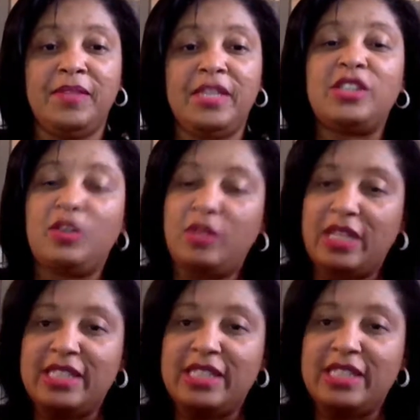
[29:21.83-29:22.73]
So
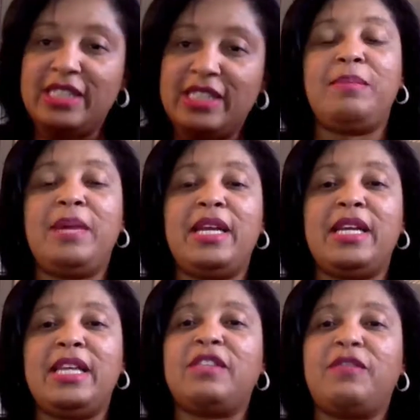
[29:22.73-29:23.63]
let's invest in money.
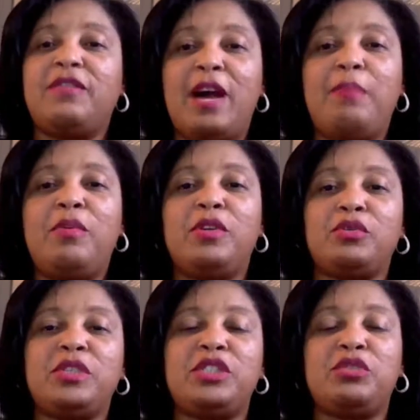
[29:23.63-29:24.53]
It's a
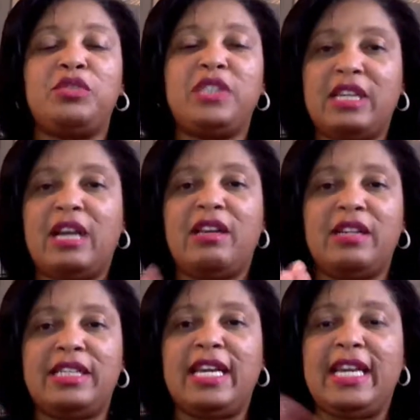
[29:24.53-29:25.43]
$5.3 trillion a
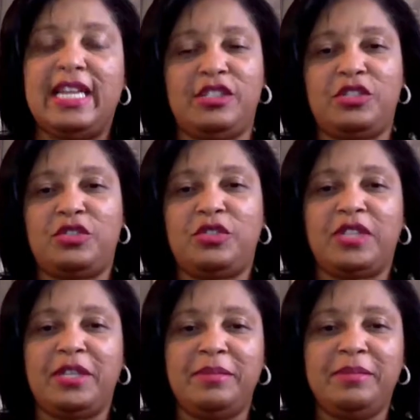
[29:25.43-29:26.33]
day industry.
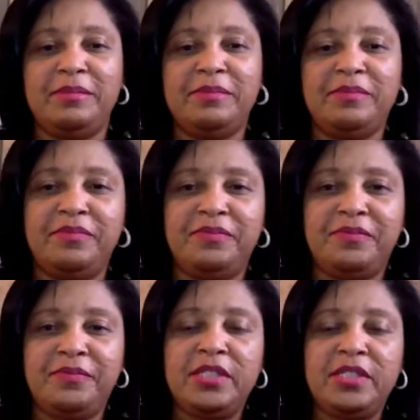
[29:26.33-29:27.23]

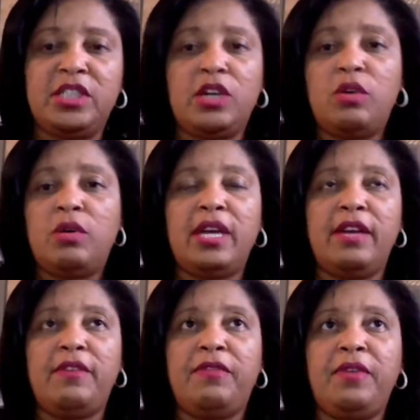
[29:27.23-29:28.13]
So
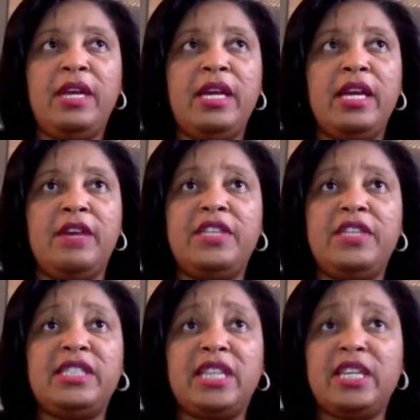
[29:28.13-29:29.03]
if
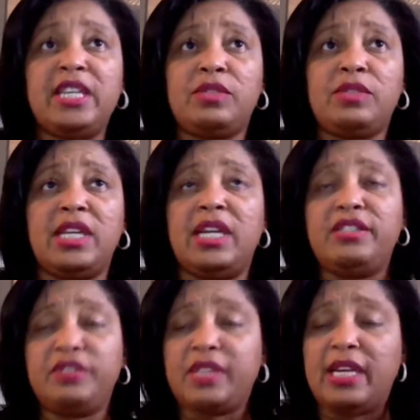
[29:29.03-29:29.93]
these kids was getting
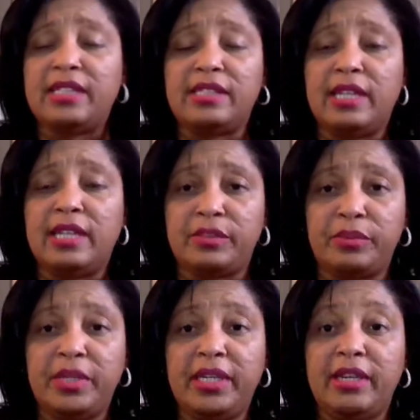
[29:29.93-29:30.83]
$100,000 a
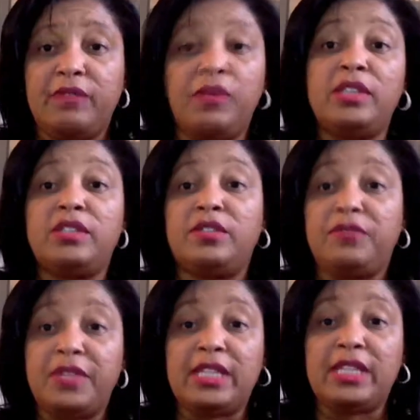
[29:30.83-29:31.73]
week and
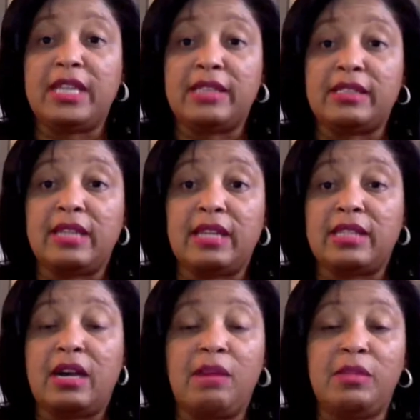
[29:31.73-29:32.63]
$450,000,
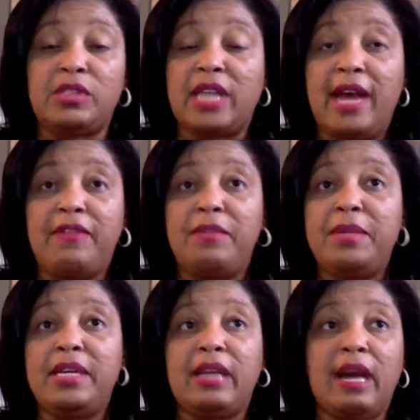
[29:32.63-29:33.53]
almost
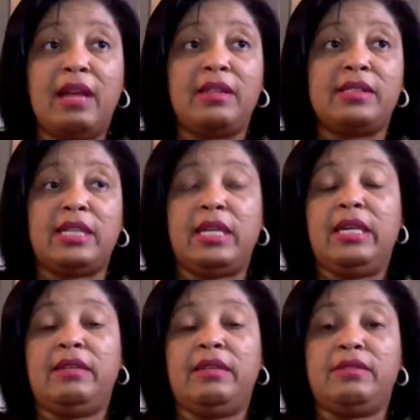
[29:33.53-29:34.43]
$500,000
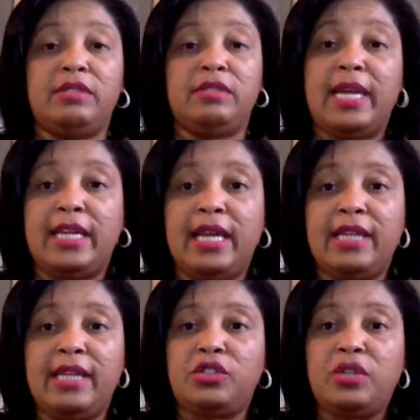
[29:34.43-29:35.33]
in 90
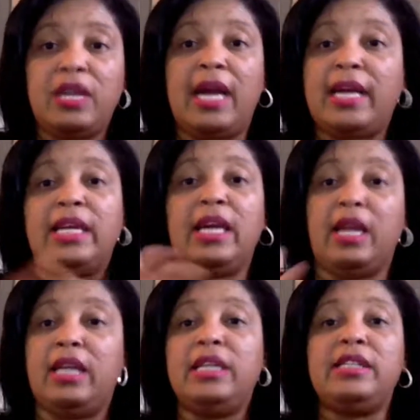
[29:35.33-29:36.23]
days, surely I could get
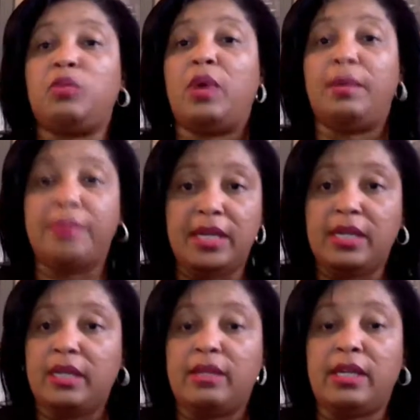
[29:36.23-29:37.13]
at least $1
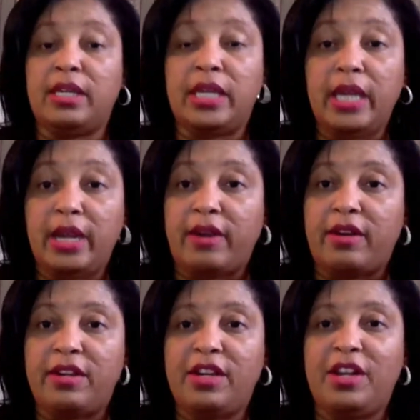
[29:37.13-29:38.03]
million in a year,
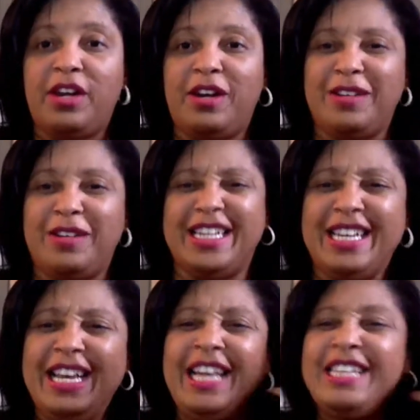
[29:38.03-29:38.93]
Yep.
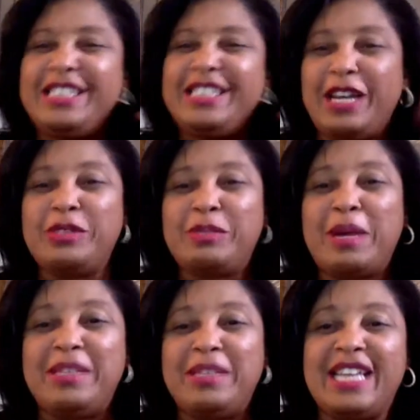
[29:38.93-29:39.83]
So that was my
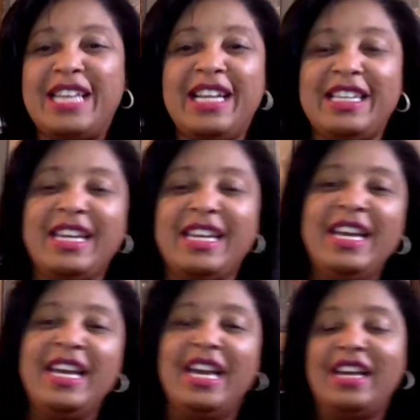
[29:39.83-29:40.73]
mentality.
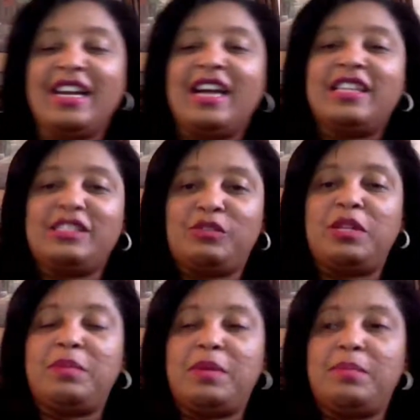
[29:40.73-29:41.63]
And God has really
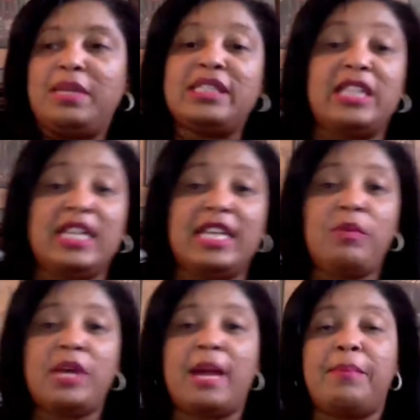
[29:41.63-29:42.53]
been blessing. And now
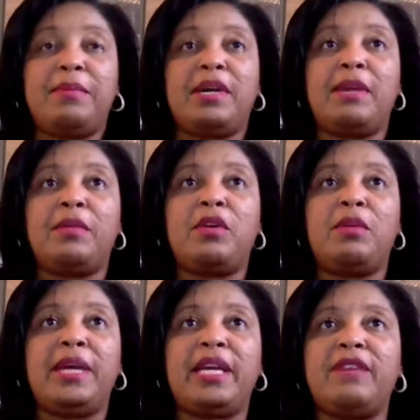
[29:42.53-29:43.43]
we got people coming home
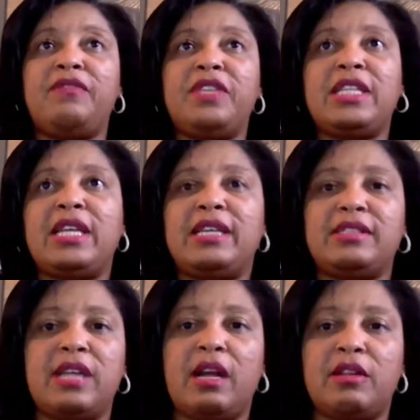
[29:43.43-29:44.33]
making
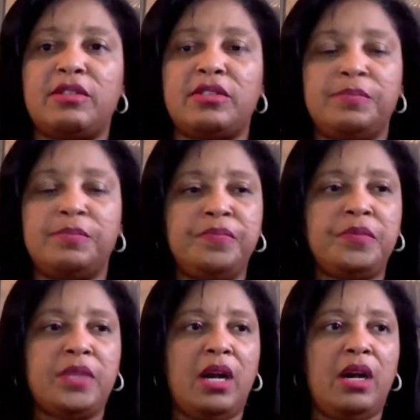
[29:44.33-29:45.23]
$50,000
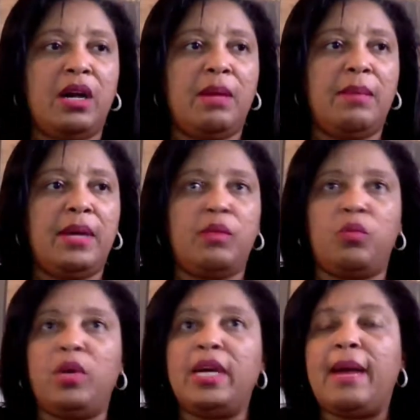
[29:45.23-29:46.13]
a month.
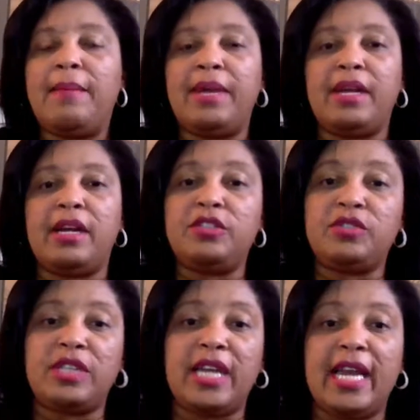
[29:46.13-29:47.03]
One guy made
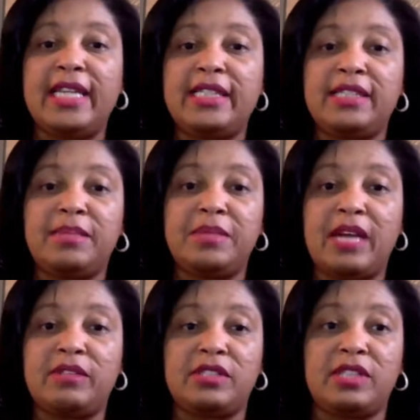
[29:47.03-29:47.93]

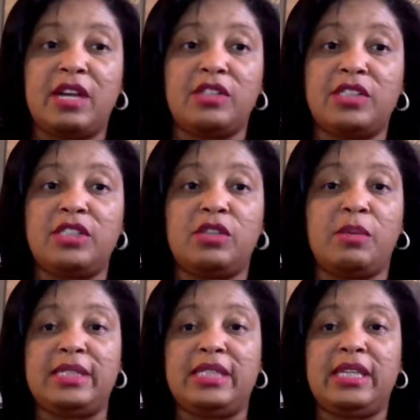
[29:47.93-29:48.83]
$180,000. He's on
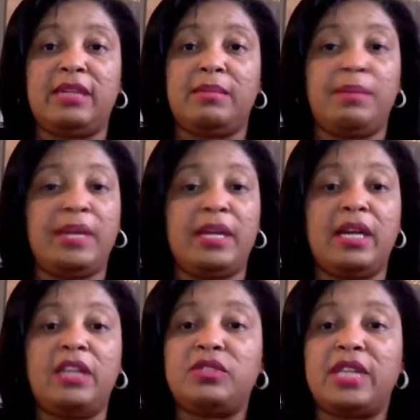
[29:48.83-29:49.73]
my team. Made
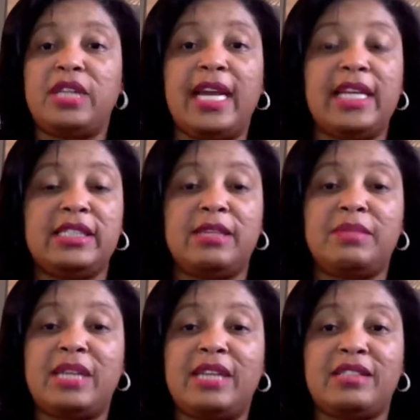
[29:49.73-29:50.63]

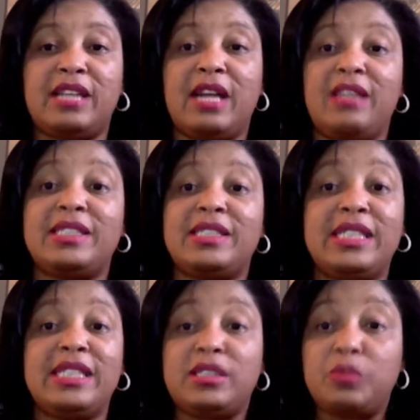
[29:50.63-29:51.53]
$180,000
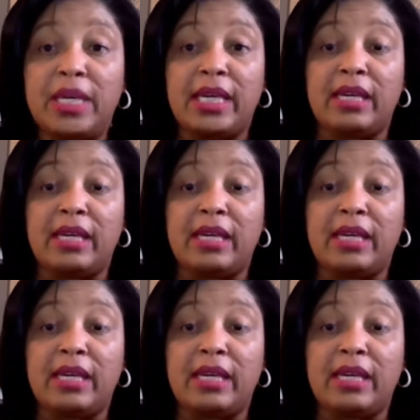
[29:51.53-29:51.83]
this week.